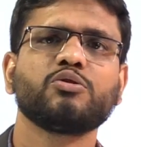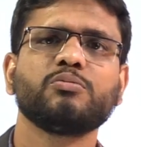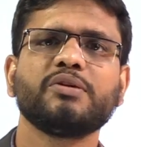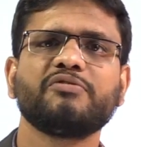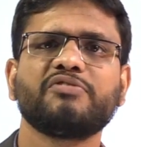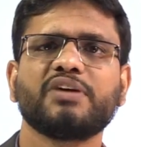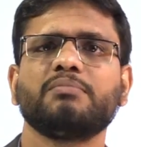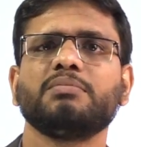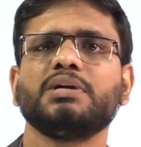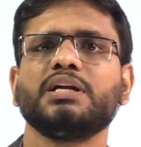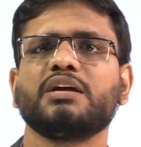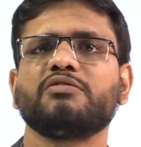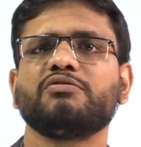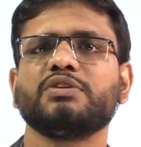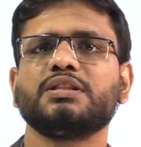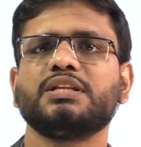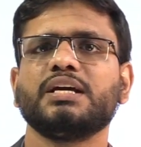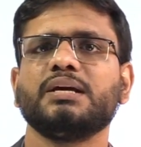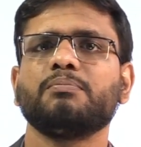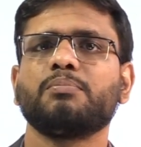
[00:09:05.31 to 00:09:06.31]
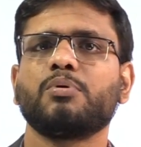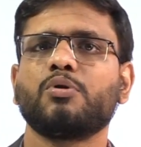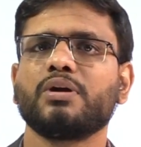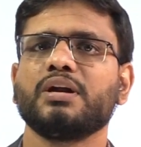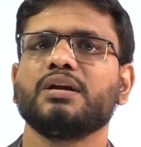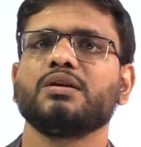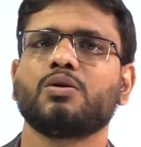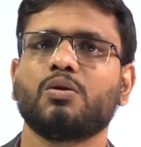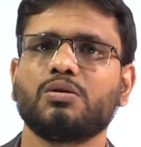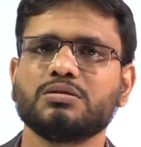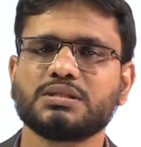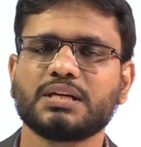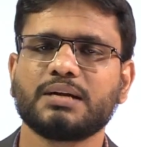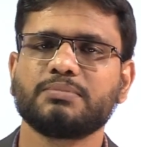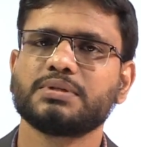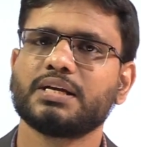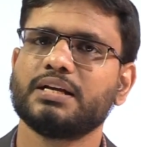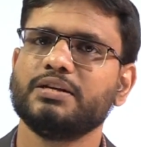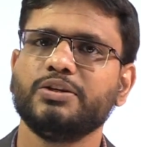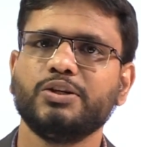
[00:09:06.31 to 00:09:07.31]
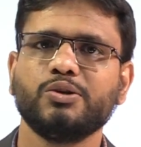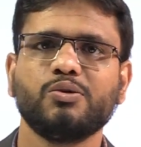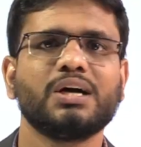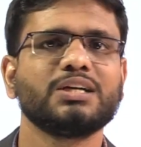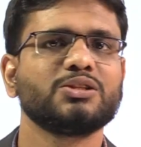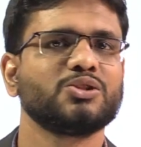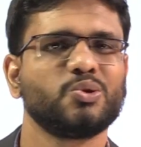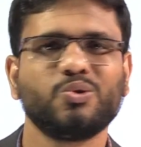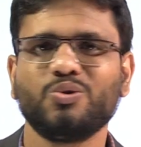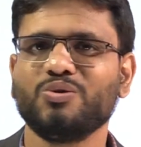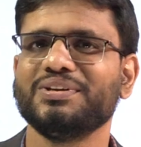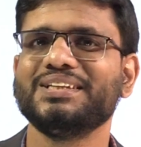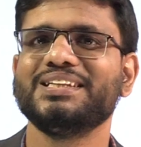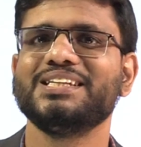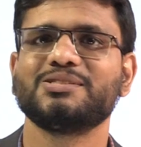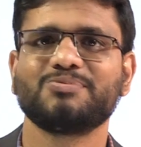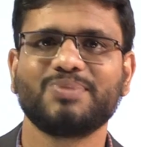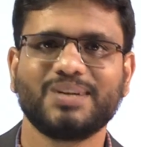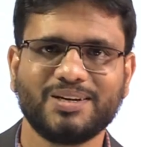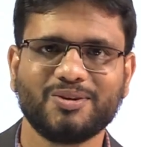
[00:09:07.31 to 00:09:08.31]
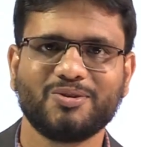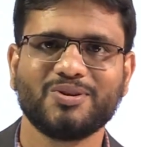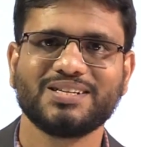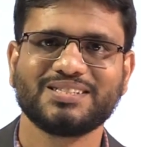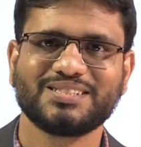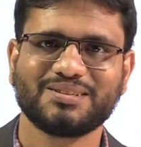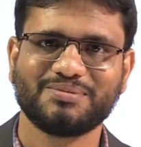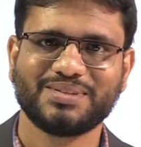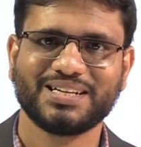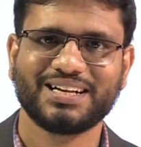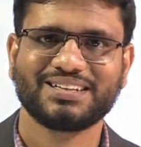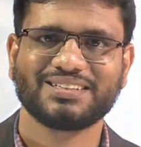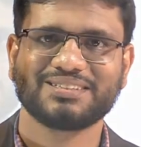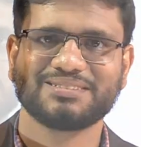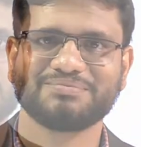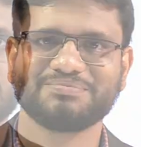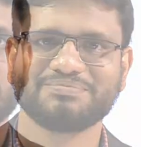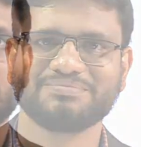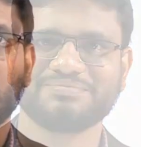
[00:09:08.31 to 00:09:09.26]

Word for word: to be familiar with the important concepts and you are through with this particular subject.